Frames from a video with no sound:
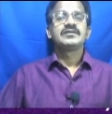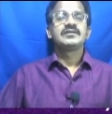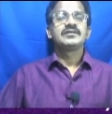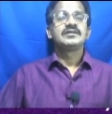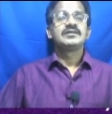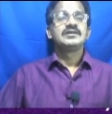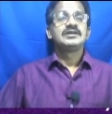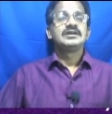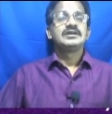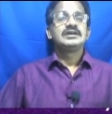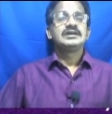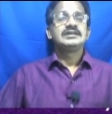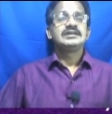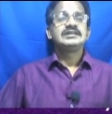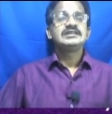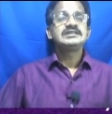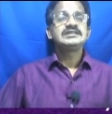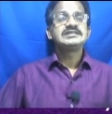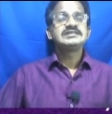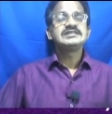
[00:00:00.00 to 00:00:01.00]
so
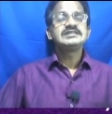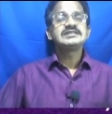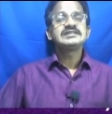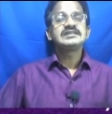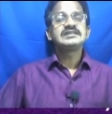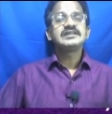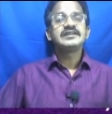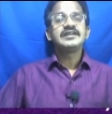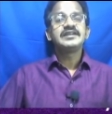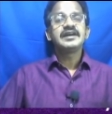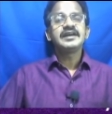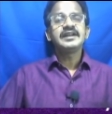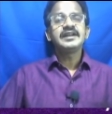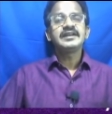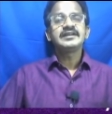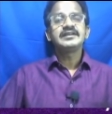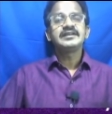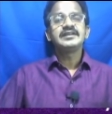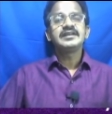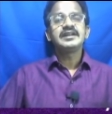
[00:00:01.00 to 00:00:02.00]
uh, this this is the
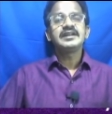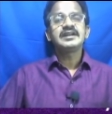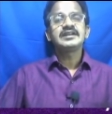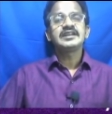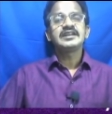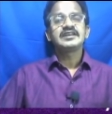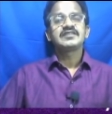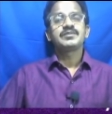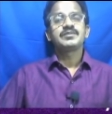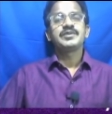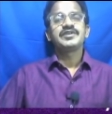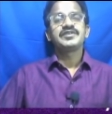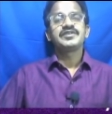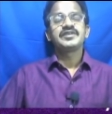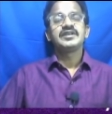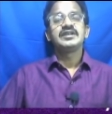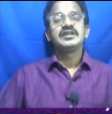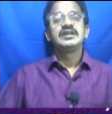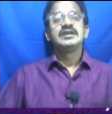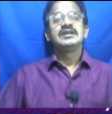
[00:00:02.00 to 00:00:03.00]
direct direct
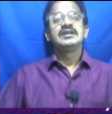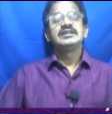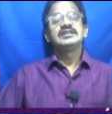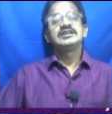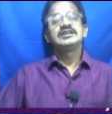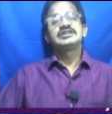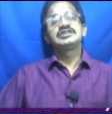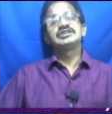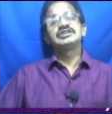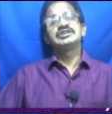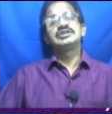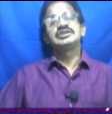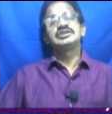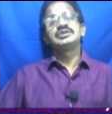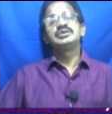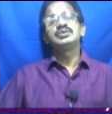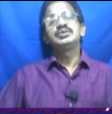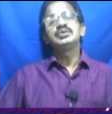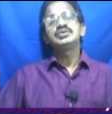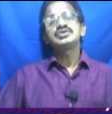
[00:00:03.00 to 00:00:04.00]
expression that uh,
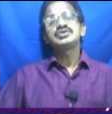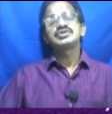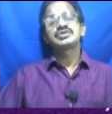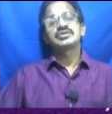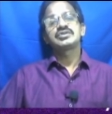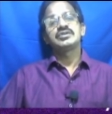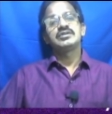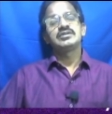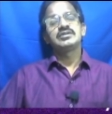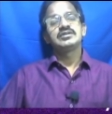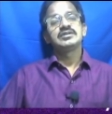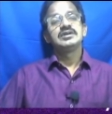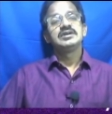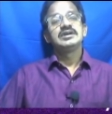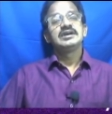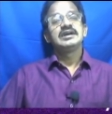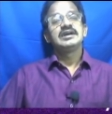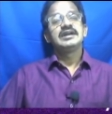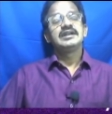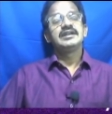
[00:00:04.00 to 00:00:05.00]
too
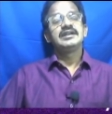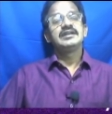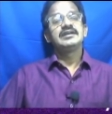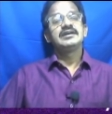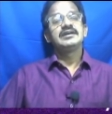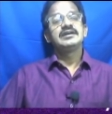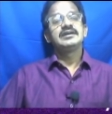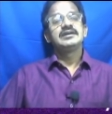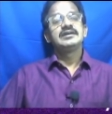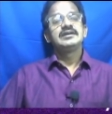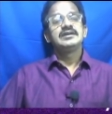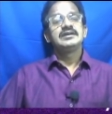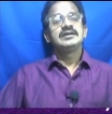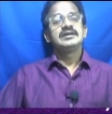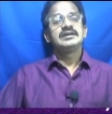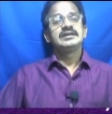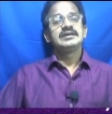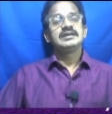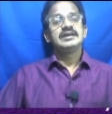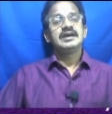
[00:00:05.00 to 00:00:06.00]
strong and uh,
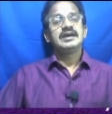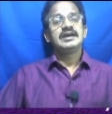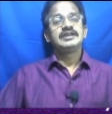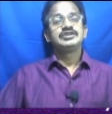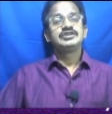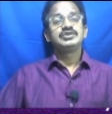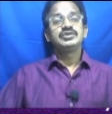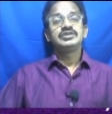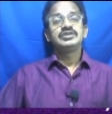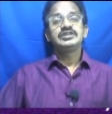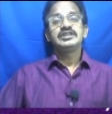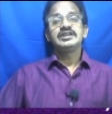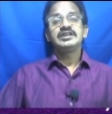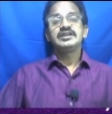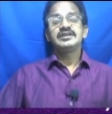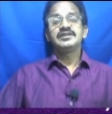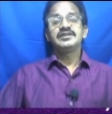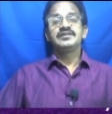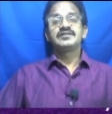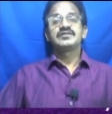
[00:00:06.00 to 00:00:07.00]
I don't
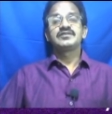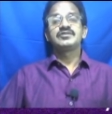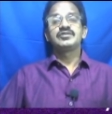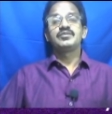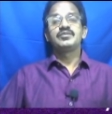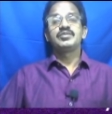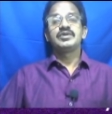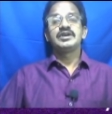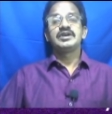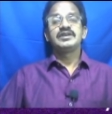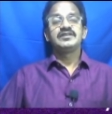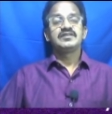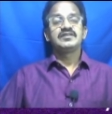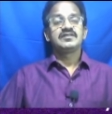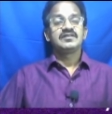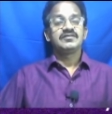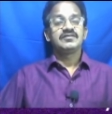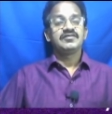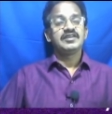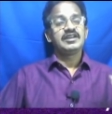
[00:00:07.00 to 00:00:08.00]
think his good boy
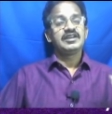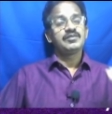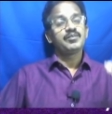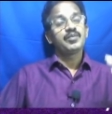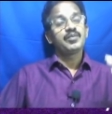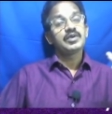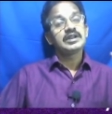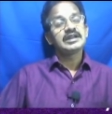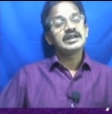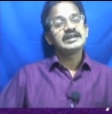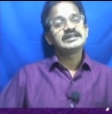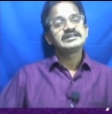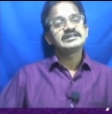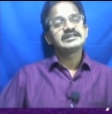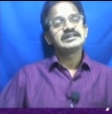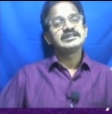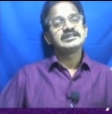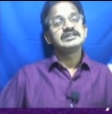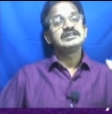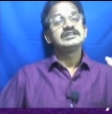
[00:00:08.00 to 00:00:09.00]
is very
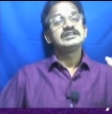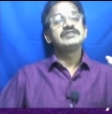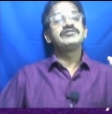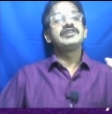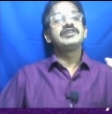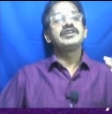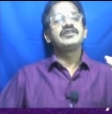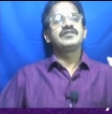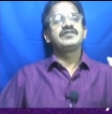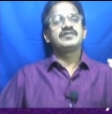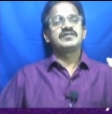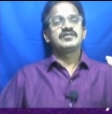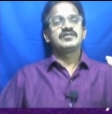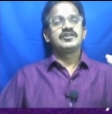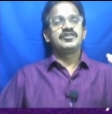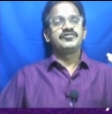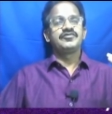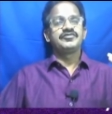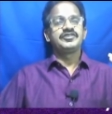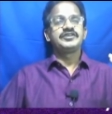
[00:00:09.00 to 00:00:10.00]
polite and a very
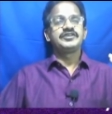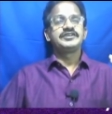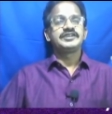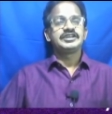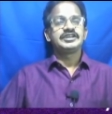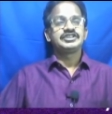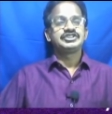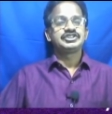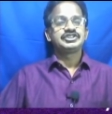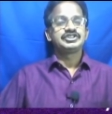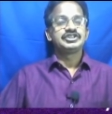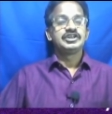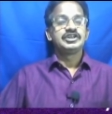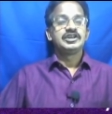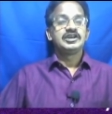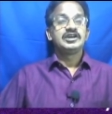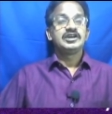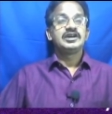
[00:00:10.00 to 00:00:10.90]
soft touch